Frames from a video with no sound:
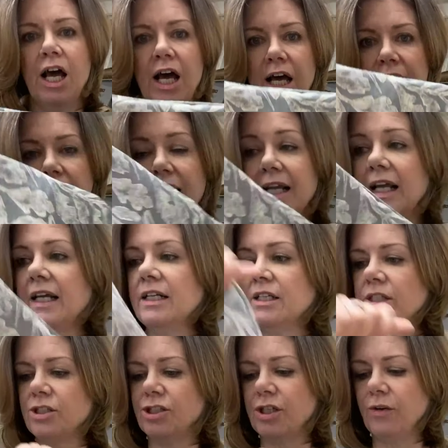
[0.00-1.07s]
and I can
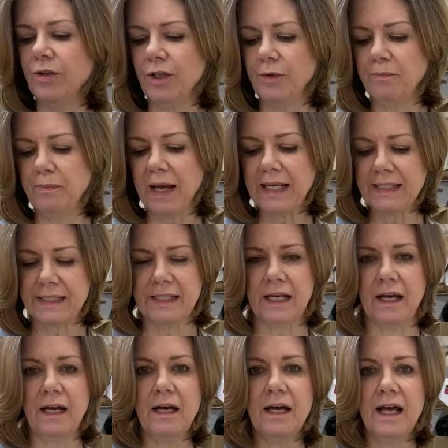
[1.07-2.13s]
show you
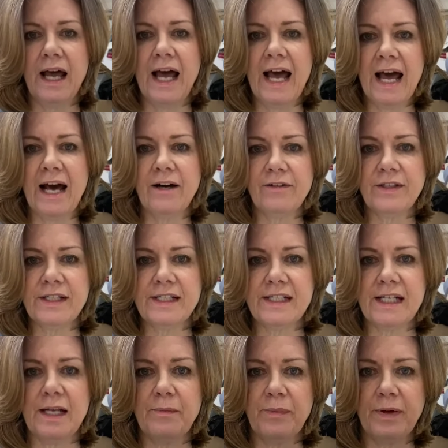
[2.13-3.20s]
better how the
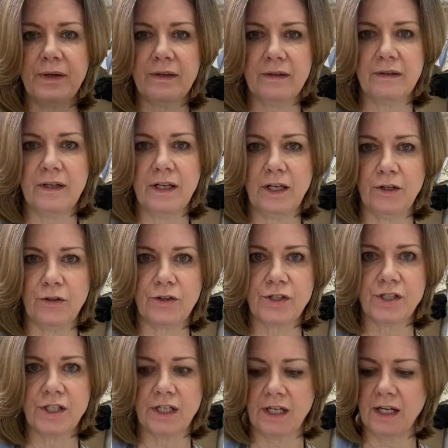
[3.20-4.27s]
zip
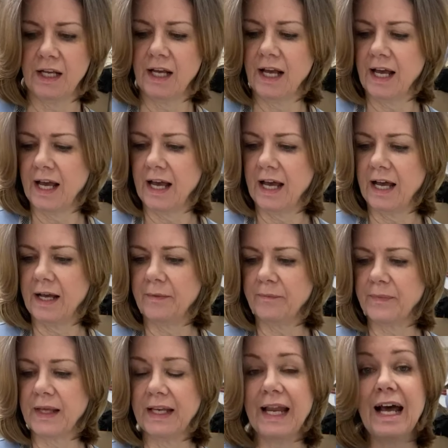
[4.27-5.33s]
looks
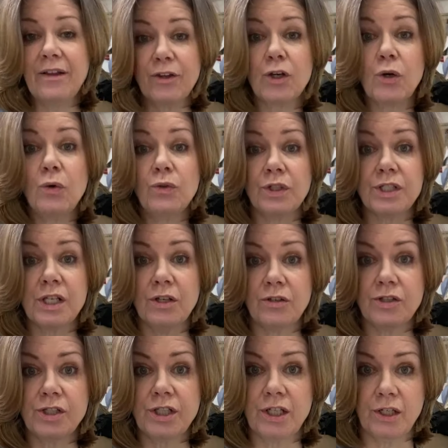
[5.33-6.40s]
and how the corners look
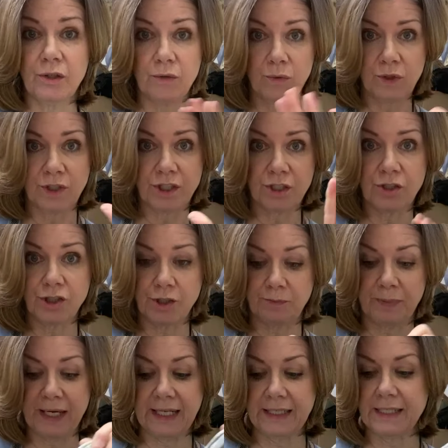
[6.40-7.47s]
too once the cushion
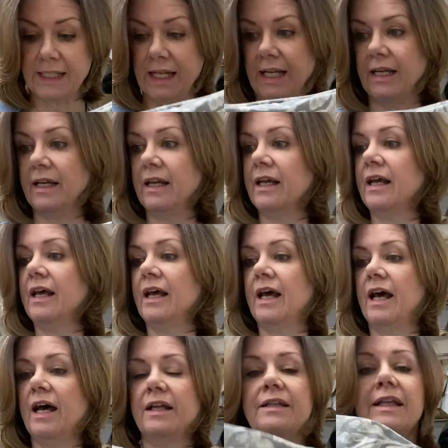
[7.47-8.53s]
pad's in,
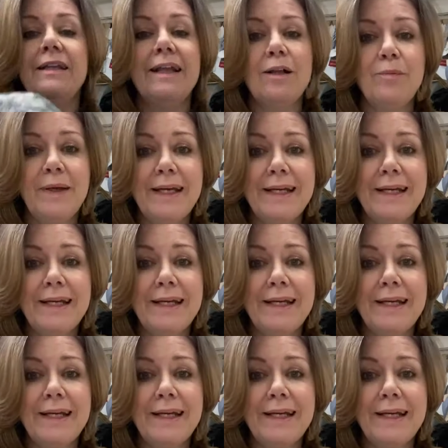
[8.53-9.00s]
and then that'll be